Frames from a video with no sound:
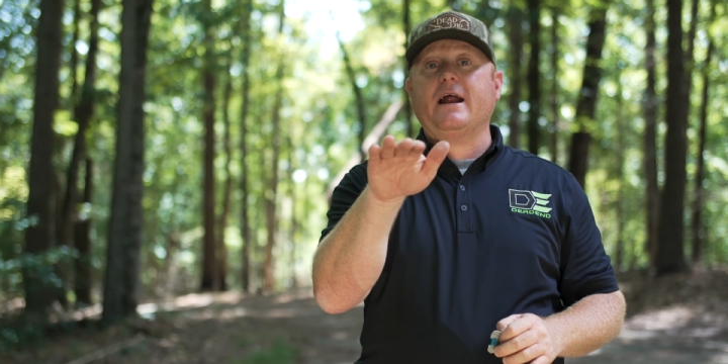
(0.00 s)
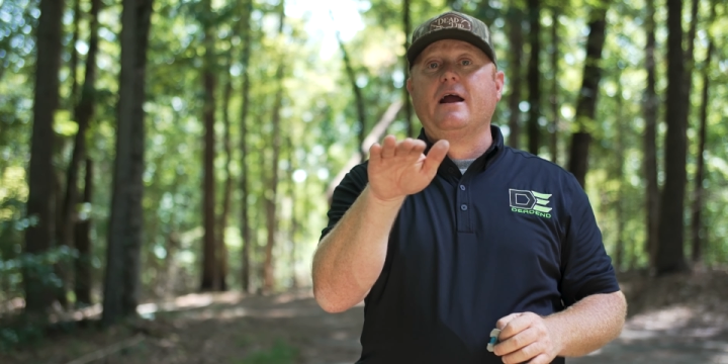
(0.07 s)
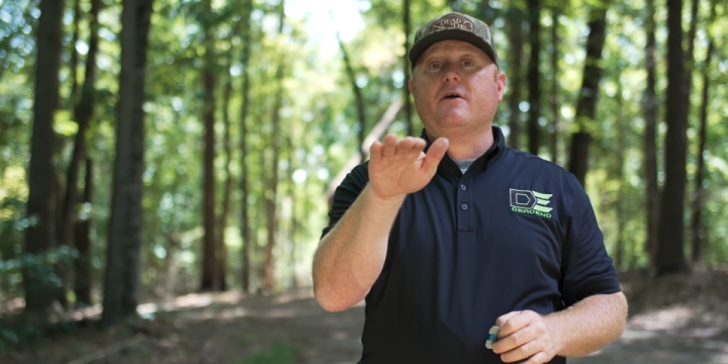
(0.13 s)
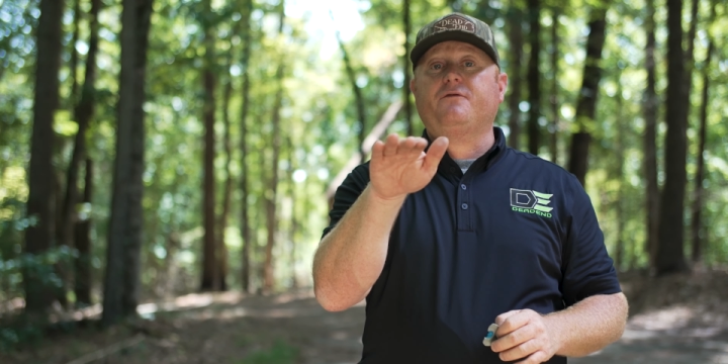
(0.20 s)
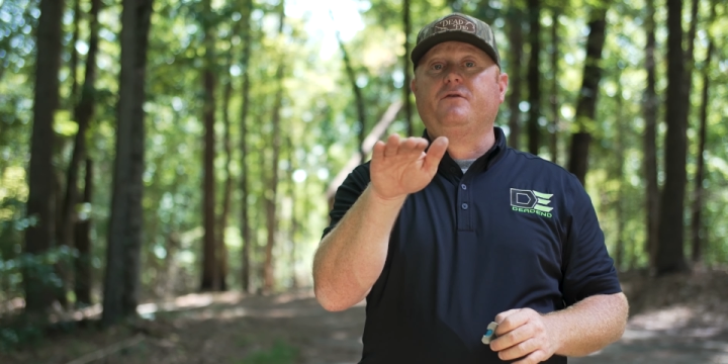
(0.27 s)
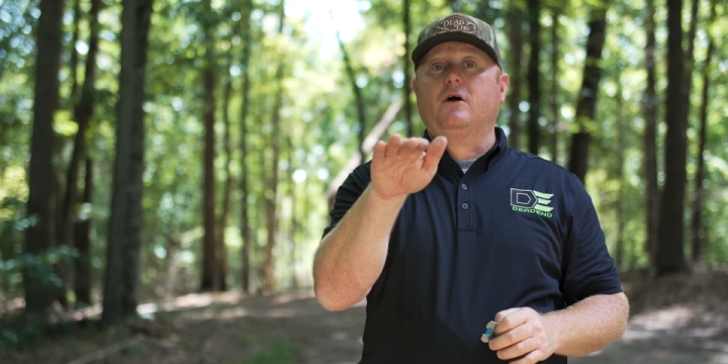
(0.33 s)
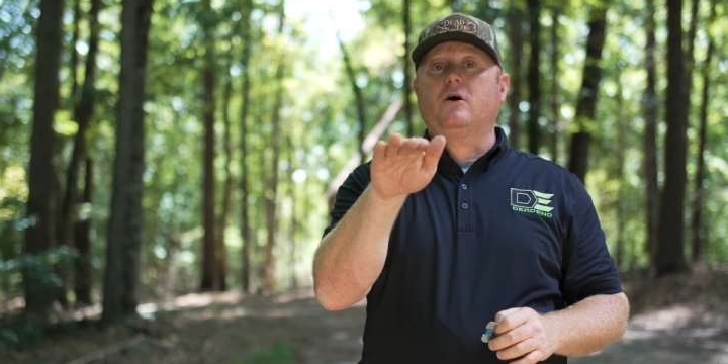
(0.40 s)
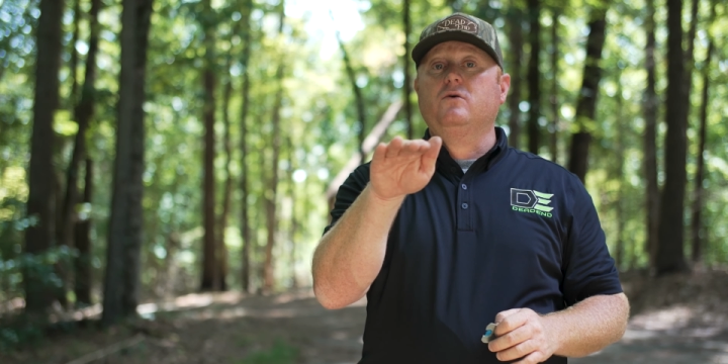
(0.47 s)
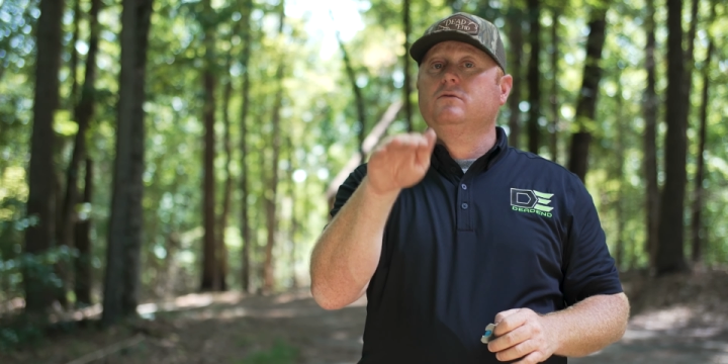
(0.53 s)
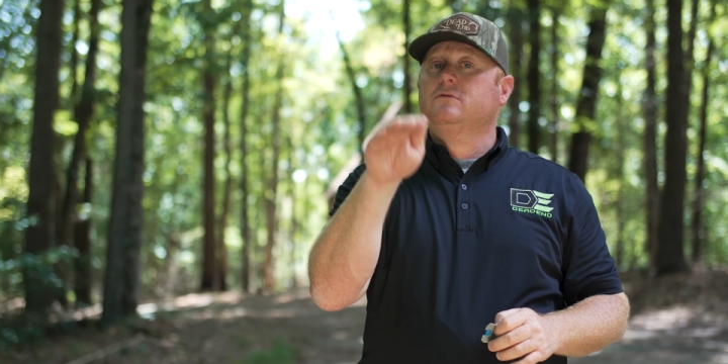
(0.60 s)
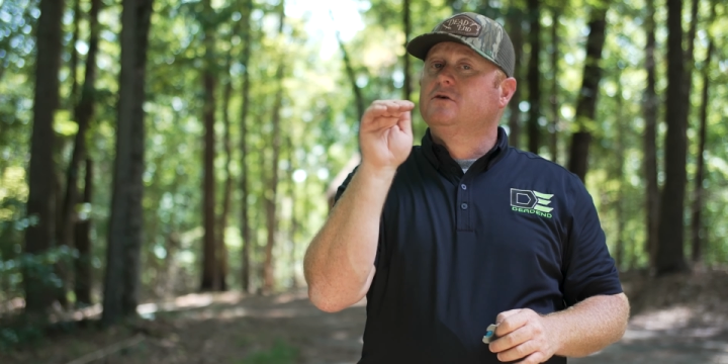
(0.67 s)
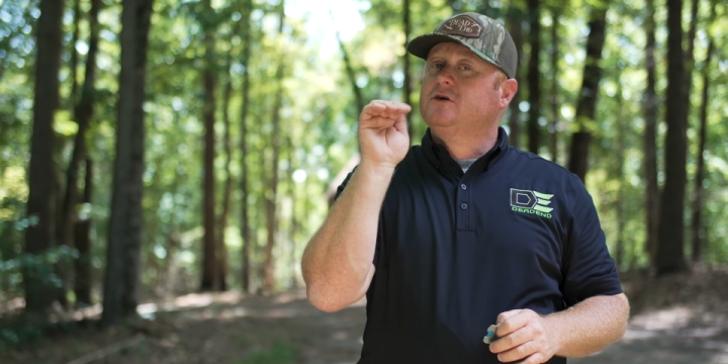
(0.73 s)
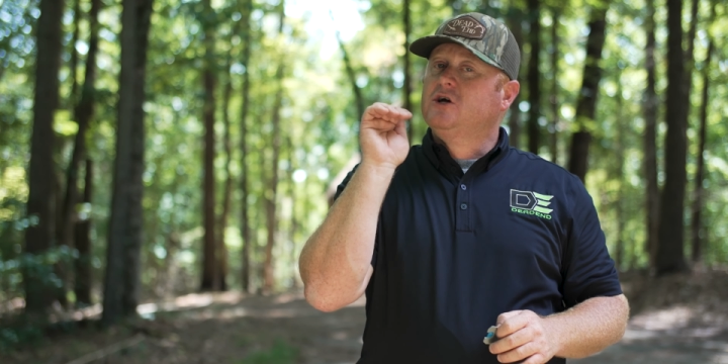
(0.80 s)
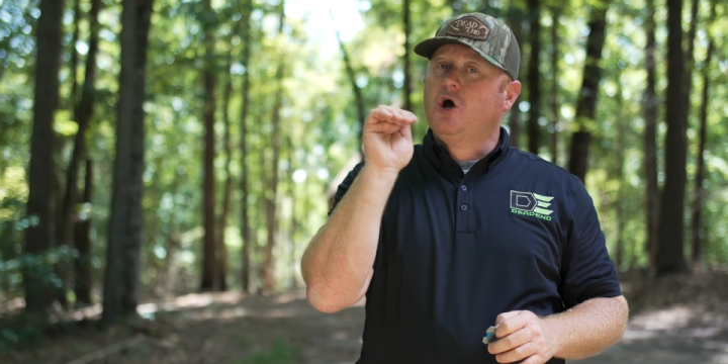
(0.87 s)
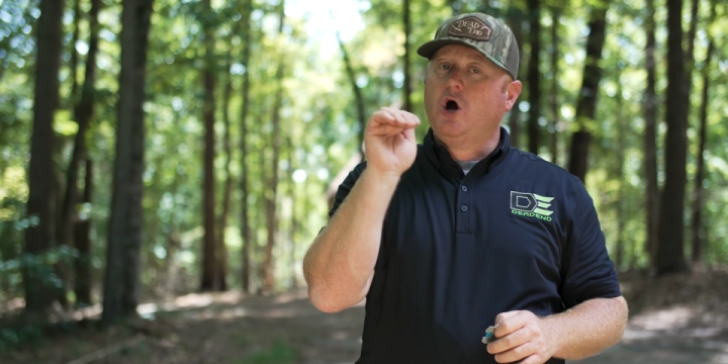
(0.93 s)
airflow,
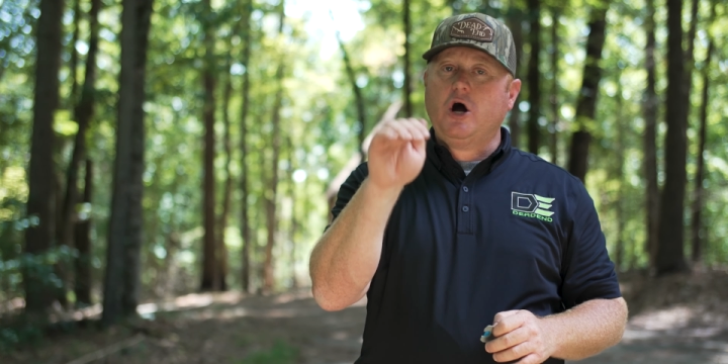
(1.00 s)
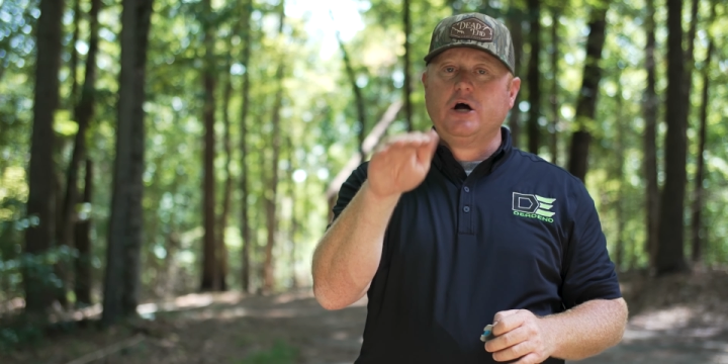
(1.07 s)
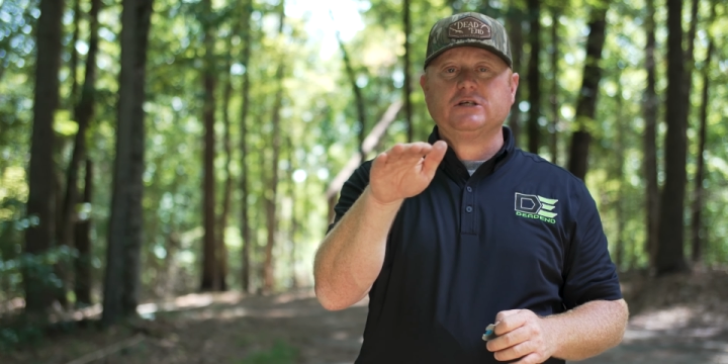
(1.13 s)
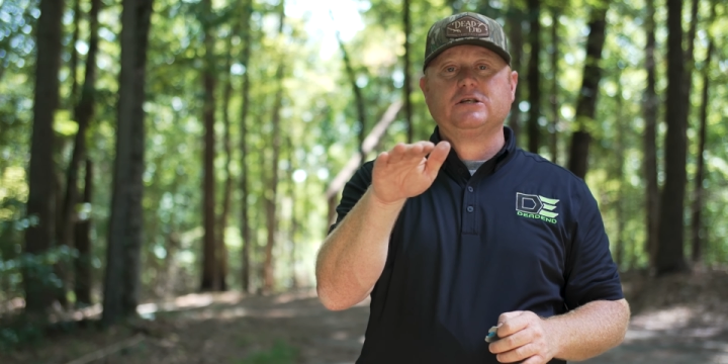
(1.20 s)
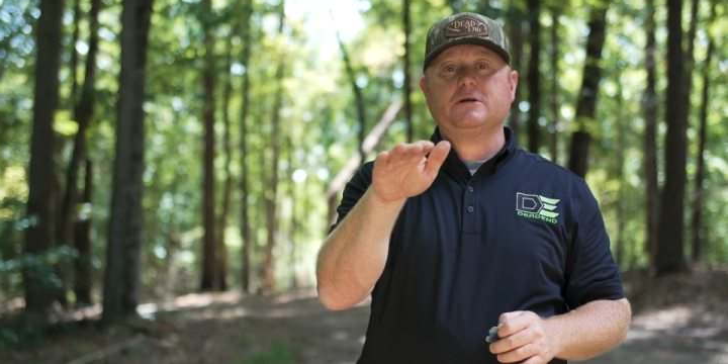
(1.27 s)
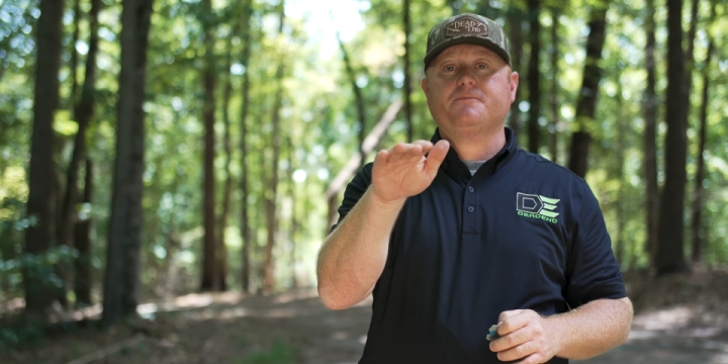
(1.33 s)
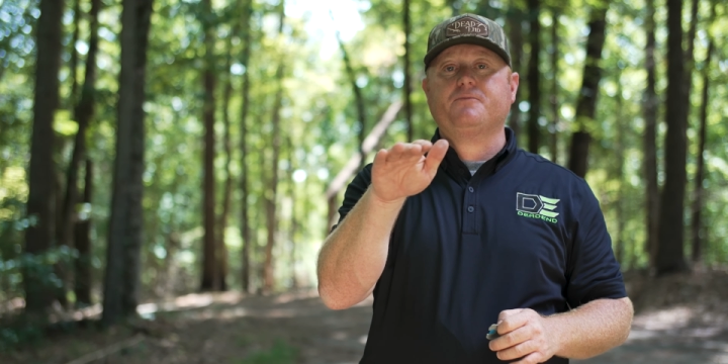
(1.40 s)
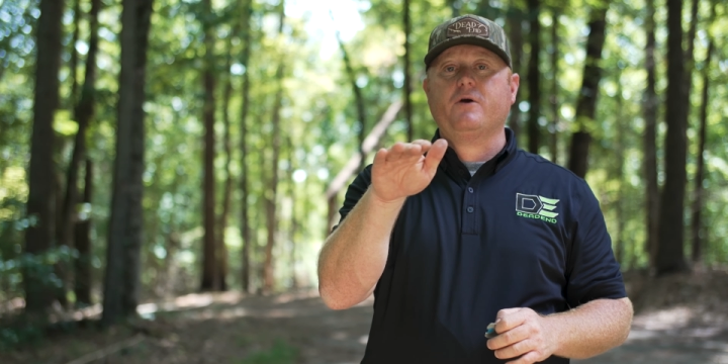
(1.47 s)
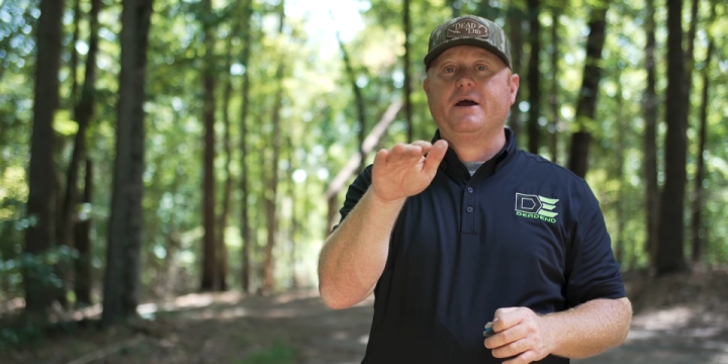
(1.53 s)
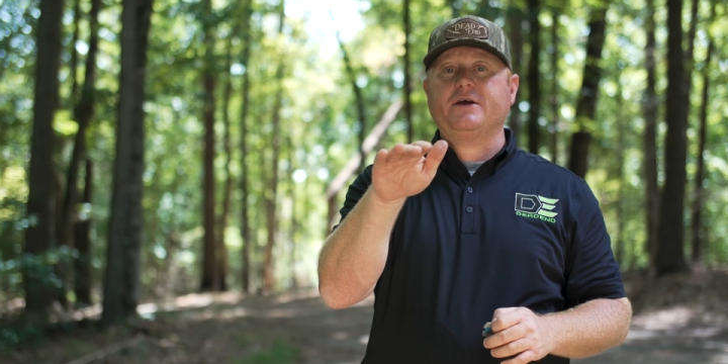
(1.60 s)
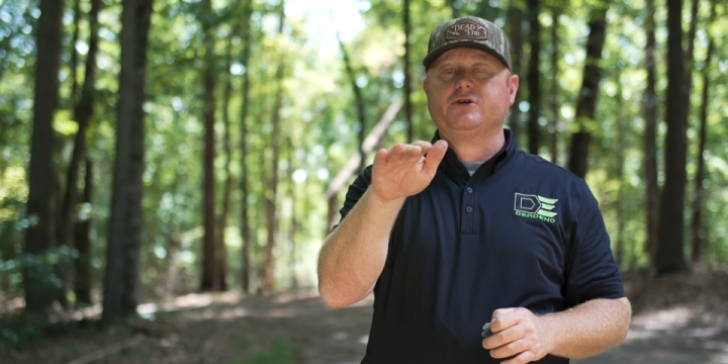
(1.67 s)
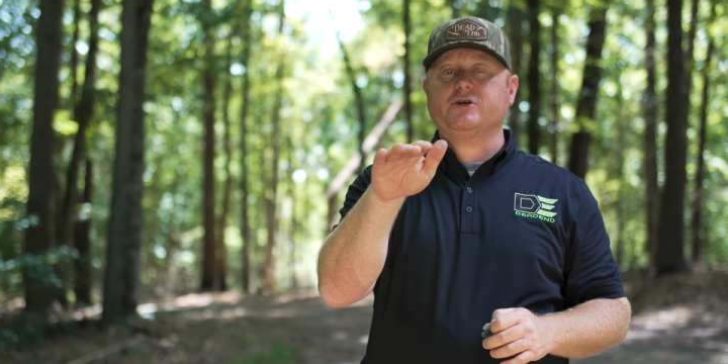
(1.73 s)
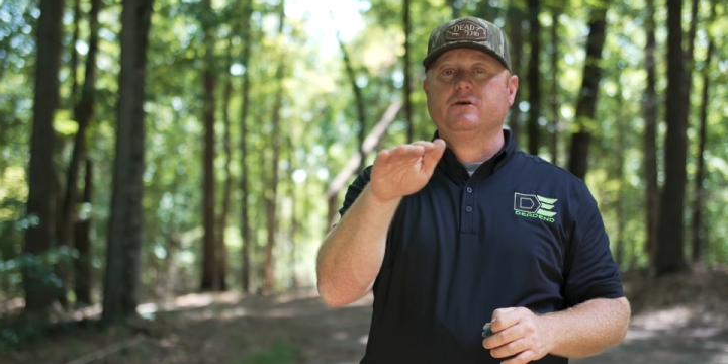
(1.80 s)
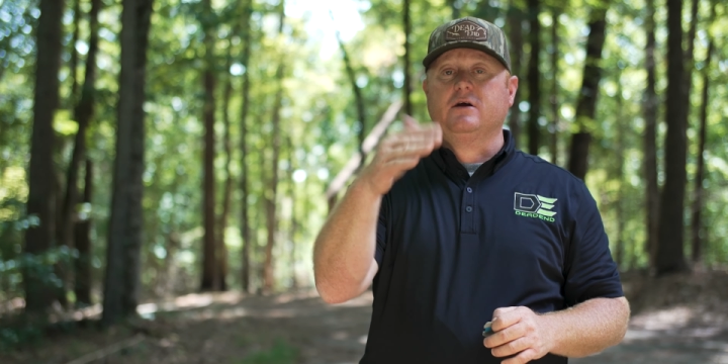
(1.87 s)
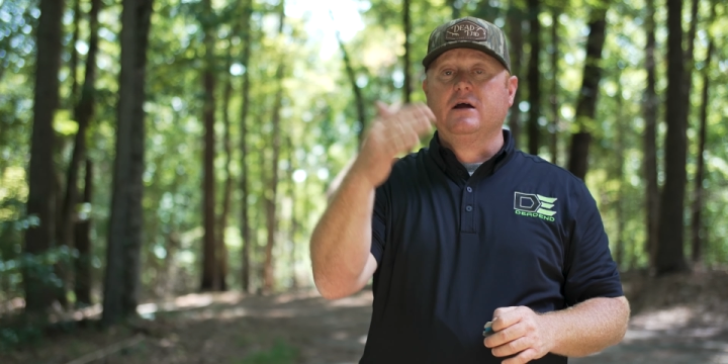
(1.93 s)
constant
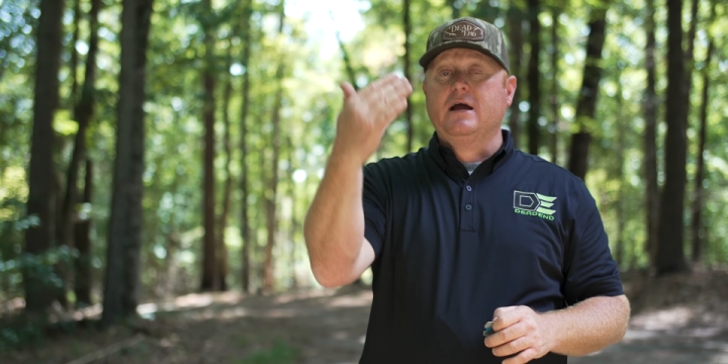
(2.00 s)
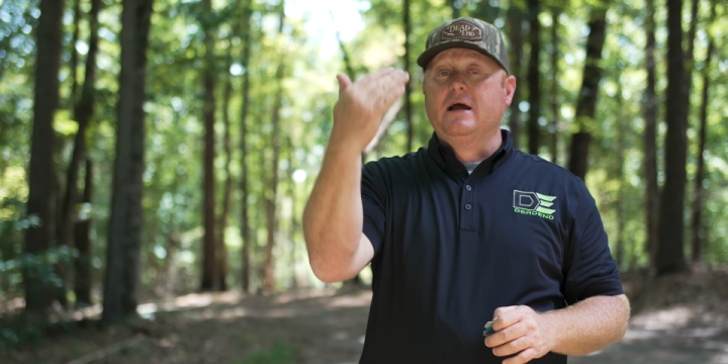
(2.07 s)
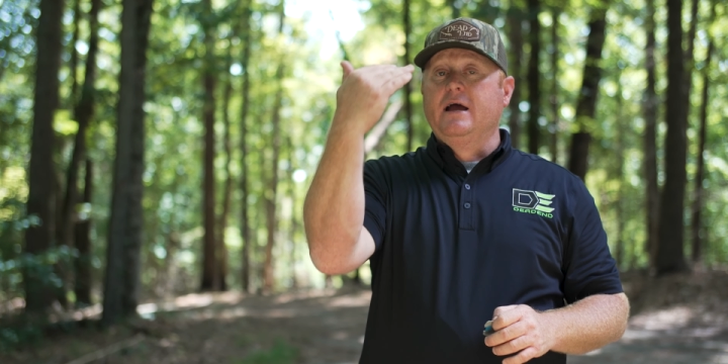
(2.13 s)
pressure,